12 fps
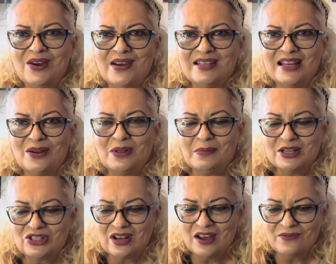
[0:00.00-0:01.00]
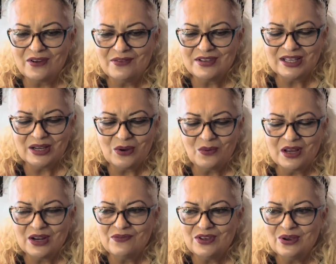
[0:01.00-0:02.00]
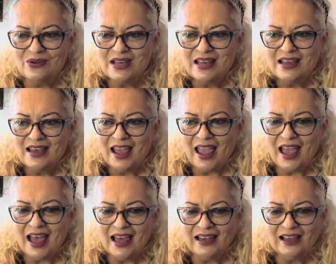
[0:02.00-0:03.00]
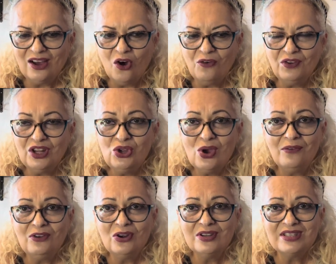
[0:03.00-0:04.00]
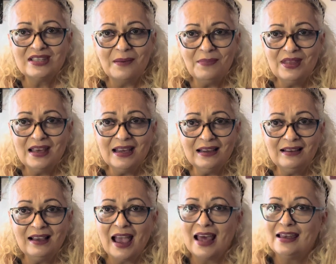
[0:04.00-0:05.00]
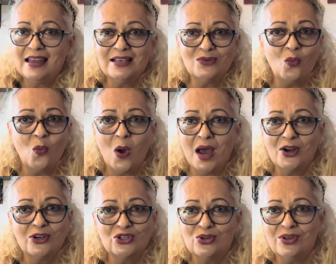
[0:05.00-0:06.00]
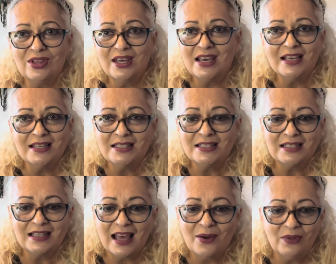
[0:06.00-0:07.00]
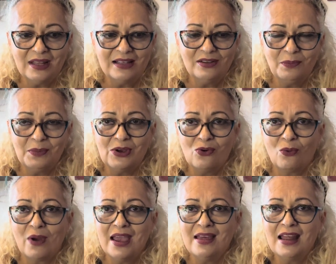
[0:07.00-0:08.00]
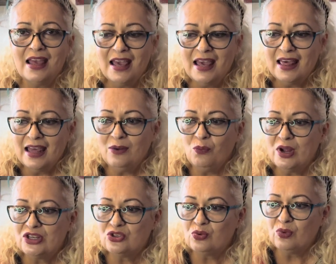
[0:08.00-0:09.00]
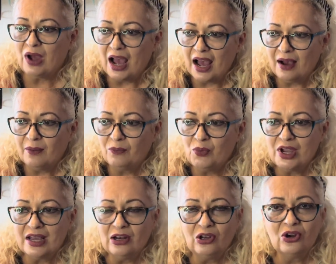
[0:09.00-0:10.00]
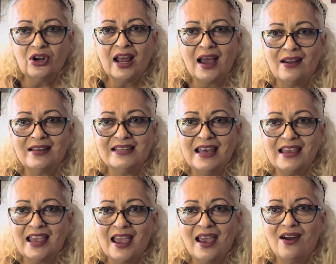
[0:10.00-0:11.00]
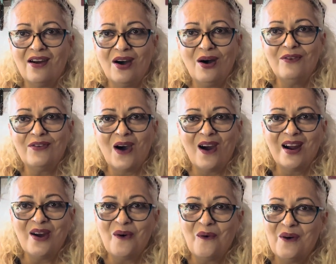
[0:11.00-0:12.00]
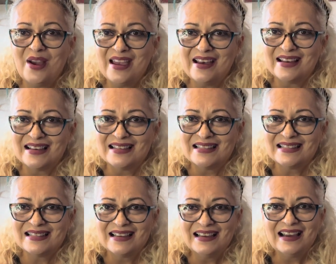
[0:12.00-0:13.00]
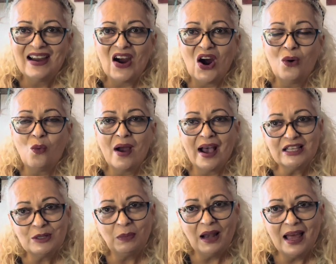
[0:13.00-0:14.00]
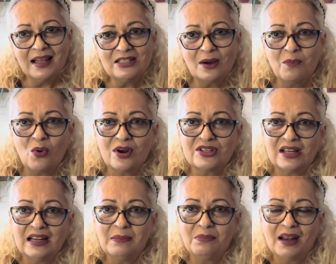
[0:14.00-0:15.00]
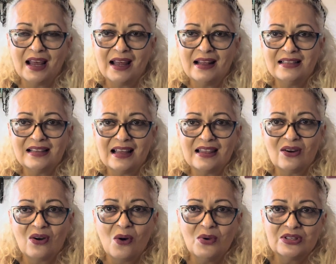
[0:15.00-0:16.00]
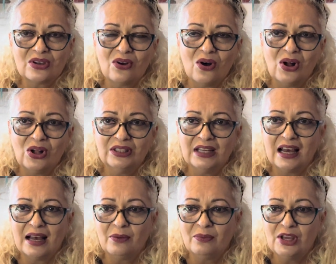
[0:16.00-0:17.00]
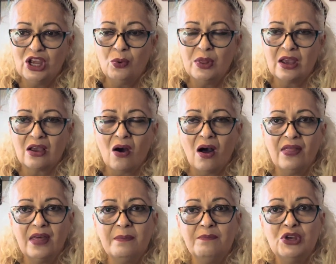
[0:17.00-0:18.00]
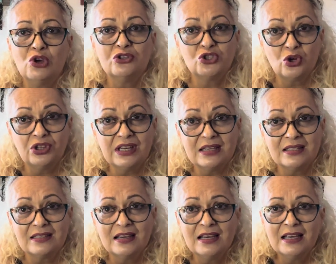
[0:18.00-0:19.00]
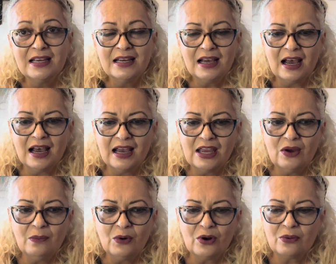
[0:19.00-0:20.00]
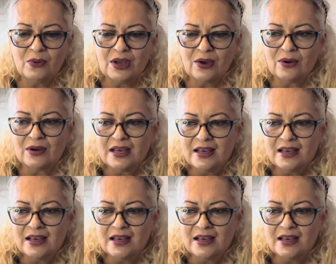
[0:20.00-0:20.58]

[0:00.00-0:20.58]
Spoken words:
I did it with much love for every single one of you. And hopefully you have learned something, at least one or two things. That would be great, in which we can learn how to take care of our Hoyas, our wax plants, our porcelain plants, like they're always called. Here we call them miosopis here in Puerto Rico.